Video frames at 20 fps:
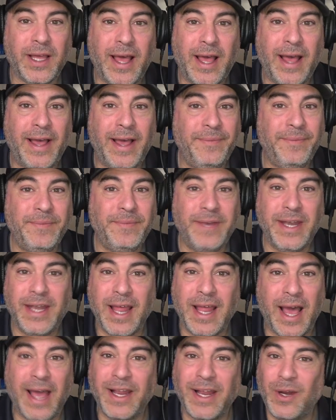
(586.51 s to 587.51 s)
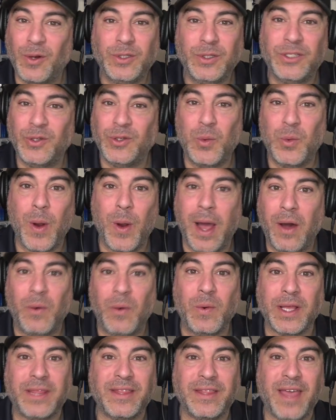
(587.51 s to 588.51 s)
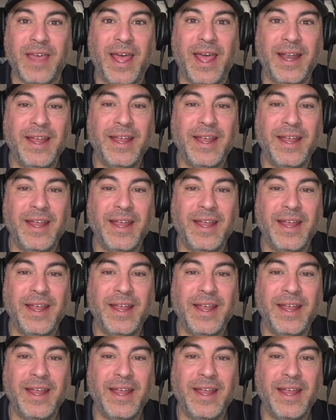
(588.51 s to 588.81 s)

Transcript: I don't do well with that.